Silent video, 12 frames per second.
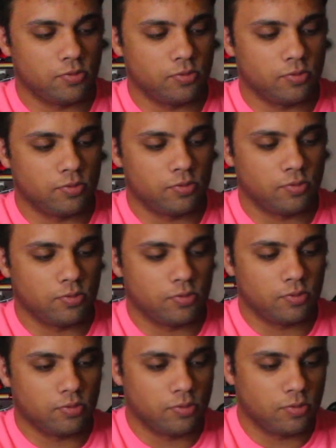
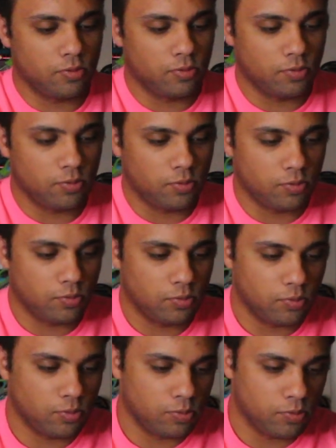
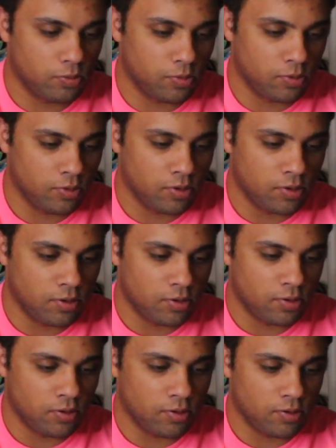
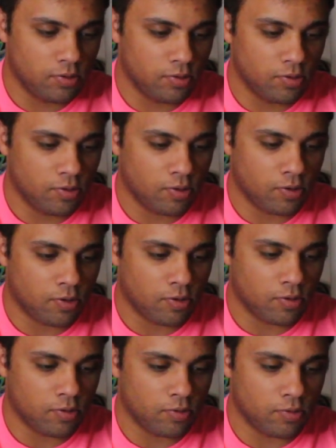
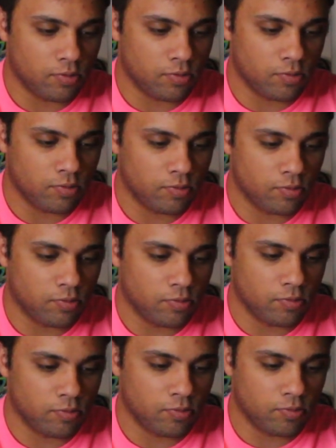
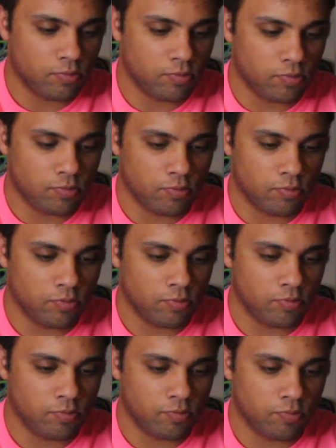
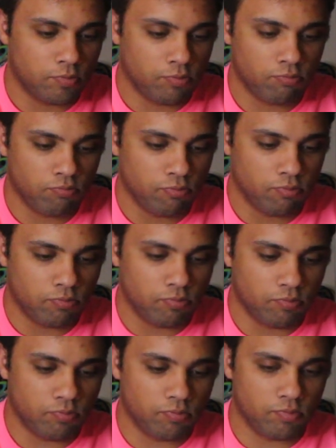
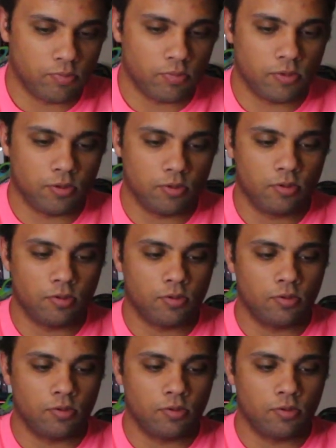Nothing is said.